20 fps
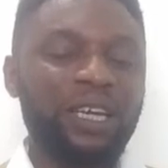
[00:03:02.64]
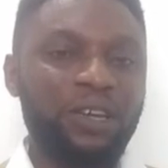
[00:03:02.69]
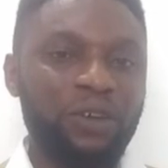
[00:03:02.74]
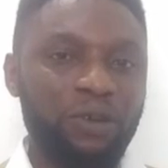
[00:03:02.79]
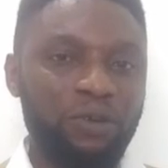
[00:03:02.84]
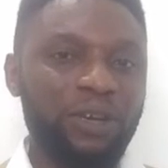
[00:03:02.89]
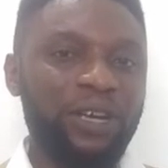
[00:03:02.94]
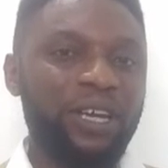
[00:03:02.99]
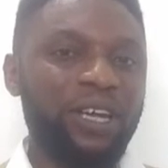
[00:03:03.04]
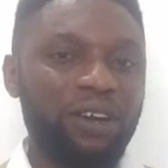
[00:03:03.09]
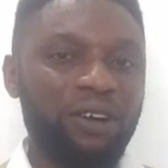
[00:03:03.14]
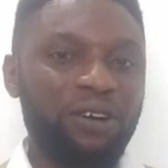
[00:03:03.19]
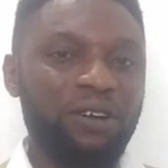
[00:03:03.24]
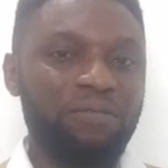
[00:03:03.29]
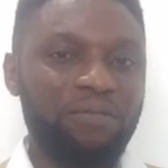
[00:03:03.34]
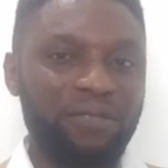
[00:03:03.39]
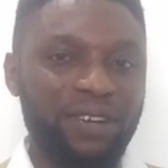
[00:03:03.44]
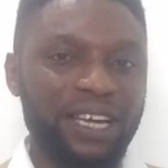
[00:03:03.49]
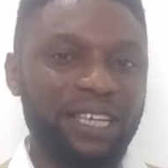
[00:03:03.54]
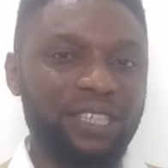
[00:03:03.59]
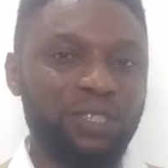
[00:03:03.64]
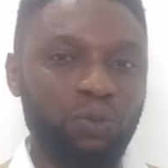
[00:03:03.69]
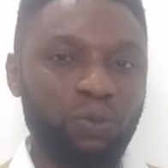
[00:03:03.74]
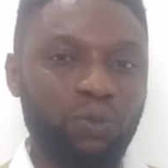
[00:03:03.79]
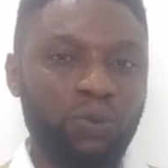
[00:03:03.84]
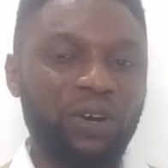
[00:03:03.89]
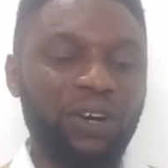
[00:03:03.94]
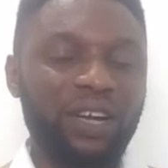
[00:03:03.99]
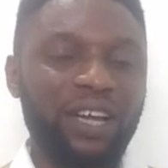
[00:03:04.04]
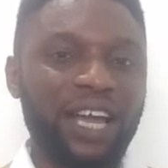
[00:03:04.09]
Doing a lot of desk
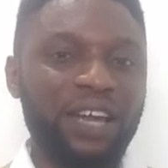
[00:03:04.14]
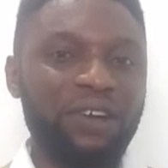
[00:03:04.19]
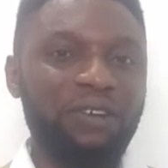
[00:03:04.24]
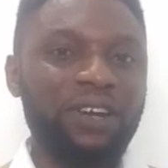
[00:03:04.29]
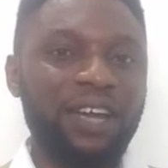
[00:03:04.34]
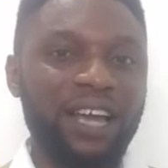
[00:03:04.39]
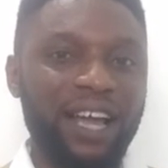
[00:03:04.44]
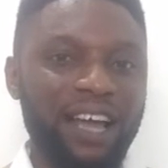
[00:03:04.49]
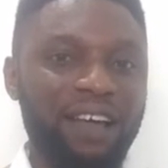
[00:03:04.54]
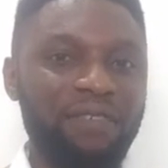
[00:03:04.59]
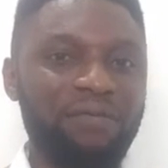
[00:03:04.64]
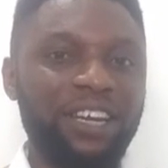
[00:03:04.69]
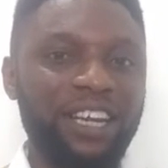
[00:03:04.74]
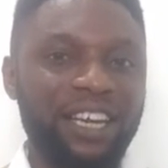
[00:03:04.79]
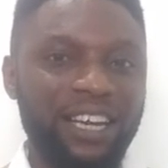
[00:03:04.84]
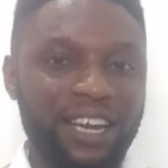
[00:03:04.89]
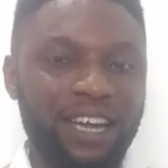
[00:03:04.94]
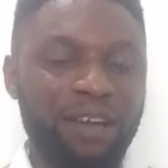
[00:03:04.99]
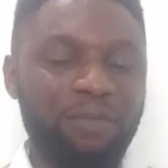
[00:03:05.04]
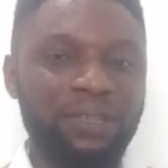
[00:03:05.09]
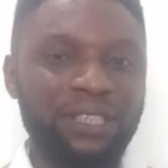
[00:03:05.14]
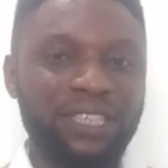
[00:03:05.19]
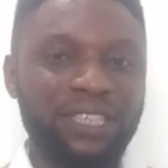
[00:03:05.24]
work and not having enough